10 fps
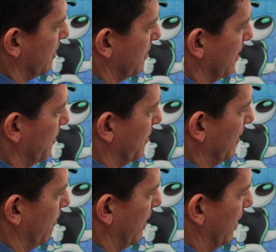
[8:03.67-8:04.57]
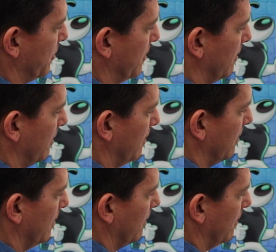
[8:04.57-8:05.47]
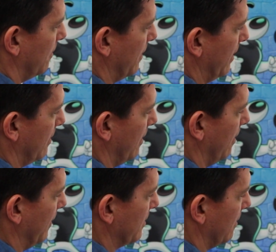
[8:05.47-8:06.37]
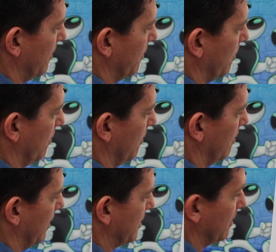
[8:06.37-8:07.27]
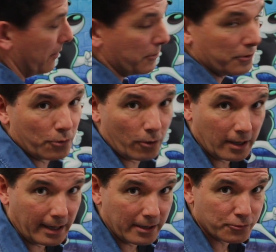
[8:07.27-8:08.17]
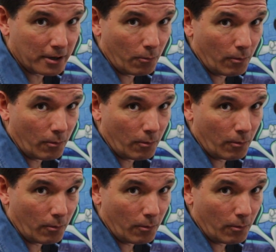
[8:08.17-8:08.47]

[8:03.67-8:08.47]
Let's see, I'll put my watch right there. That's another hole. That's another tutorial, how to draw a